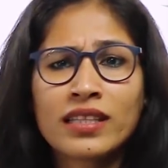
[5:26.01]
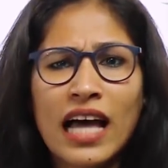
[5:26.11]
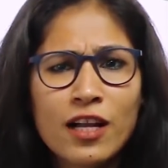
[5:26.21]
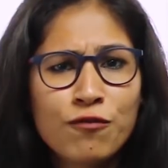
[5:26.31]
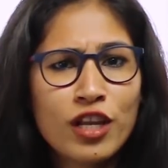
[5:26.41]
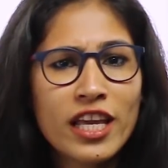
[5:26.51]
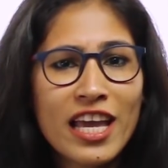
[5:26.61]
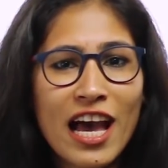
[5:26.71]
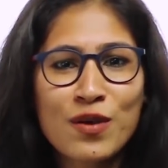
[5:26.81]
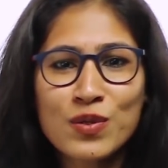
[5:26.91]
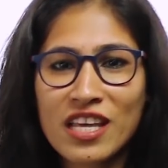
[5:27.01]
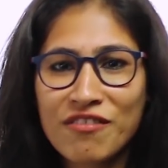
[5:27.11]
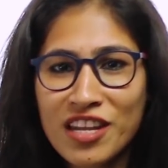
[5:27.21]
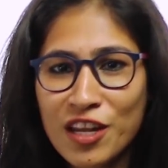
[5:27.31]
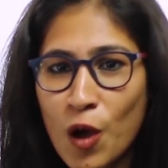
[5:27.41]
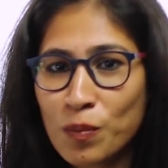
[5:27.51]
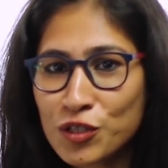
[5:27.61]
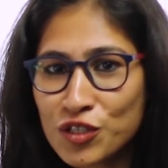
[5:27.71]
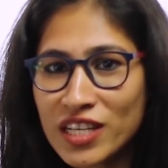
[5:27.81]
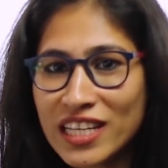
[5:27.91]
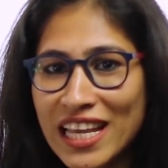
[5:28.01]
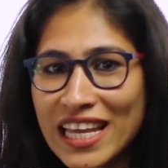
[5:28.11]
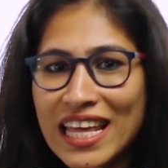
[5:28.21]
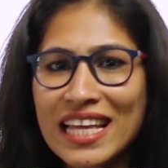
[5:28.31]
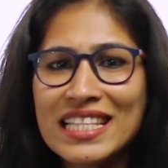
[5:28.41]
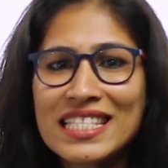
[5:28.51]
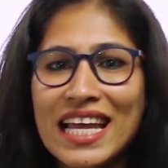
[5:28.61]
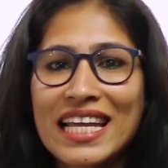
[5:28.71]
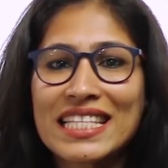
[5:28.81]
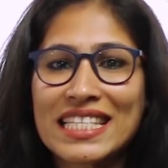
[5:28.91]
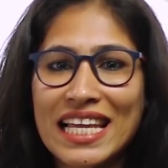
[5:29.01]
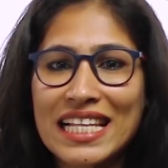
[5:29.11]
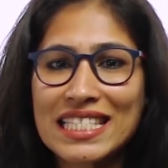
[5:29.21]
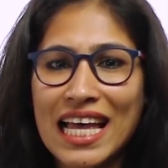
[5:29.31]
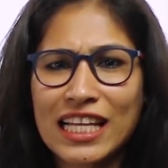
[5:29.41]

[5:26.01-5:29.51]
Thankfully, I was given an opportunity in inside sales